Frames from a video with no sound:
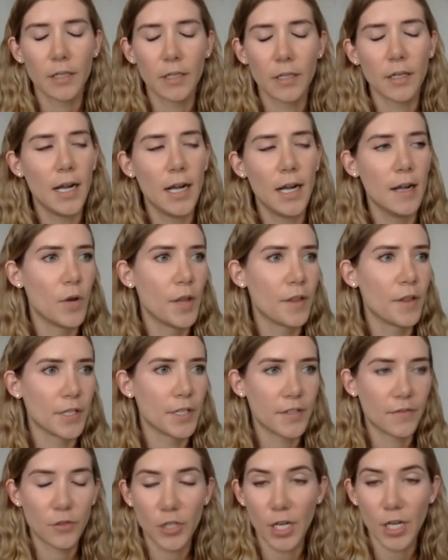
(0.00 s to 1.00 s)
um, whether
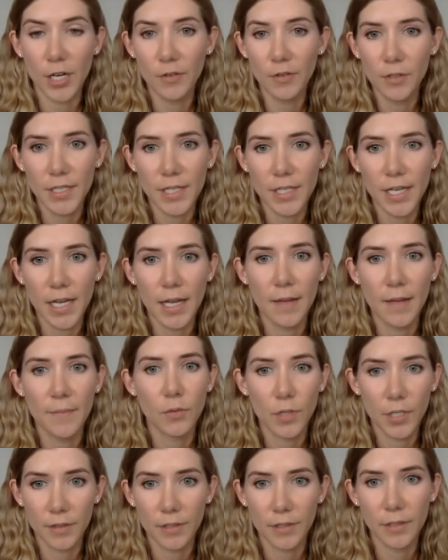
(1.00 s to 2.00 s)
it's for general exams
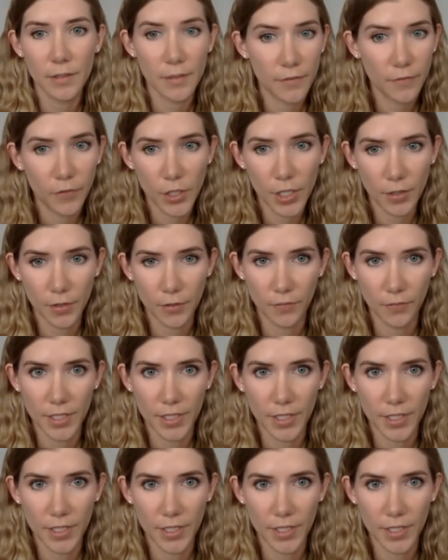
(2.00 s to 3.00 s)
or it's for your own
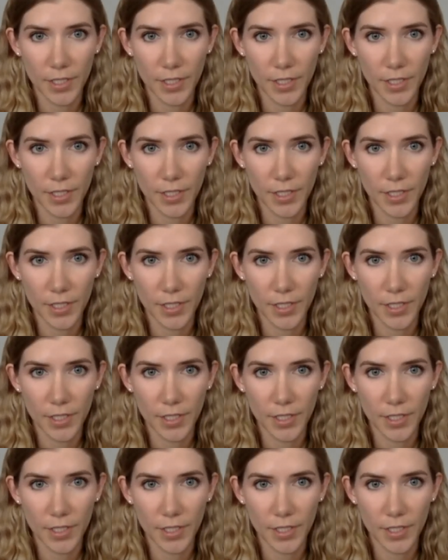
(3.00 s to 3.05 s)
research.